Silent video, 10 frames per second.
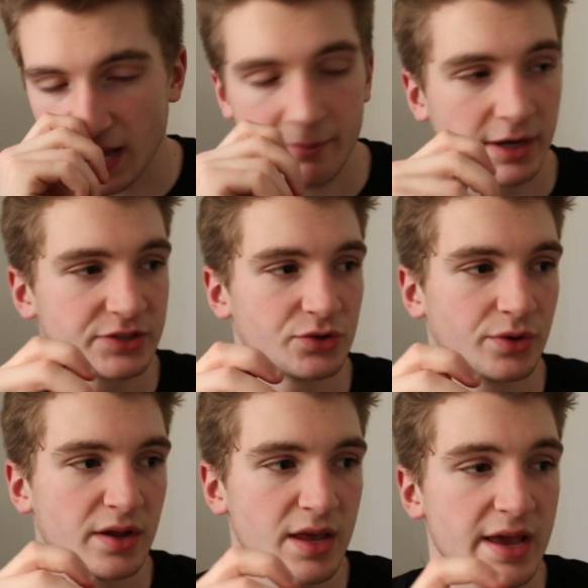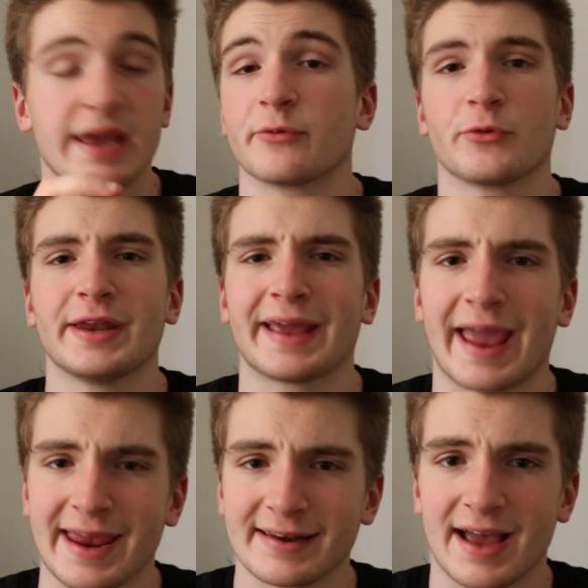I might do a reading
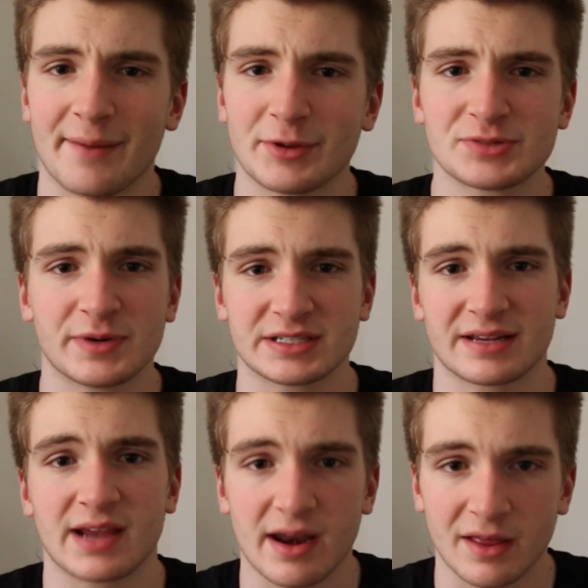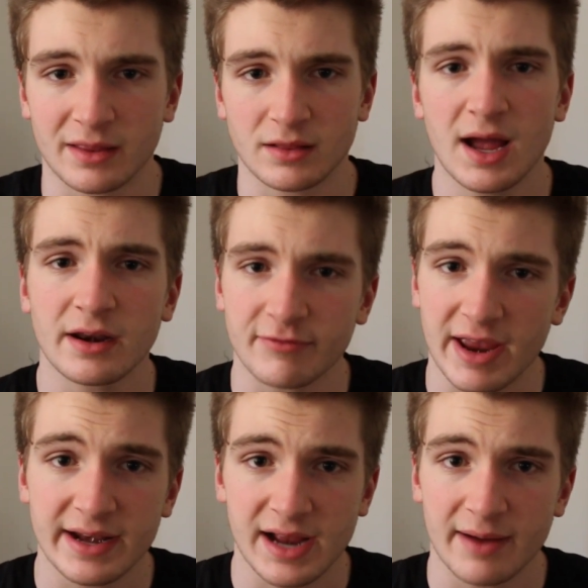hate comments, because I got a lot of
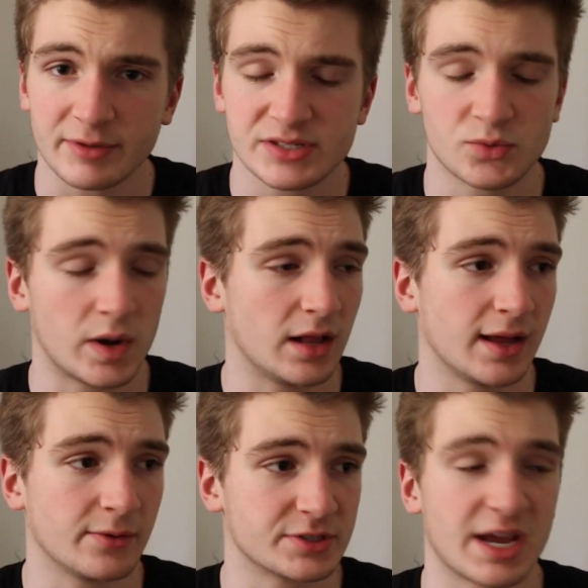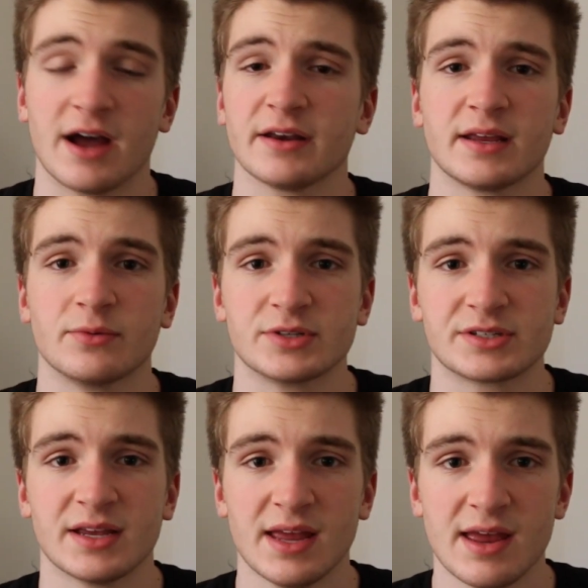hate comments while I was gone. It was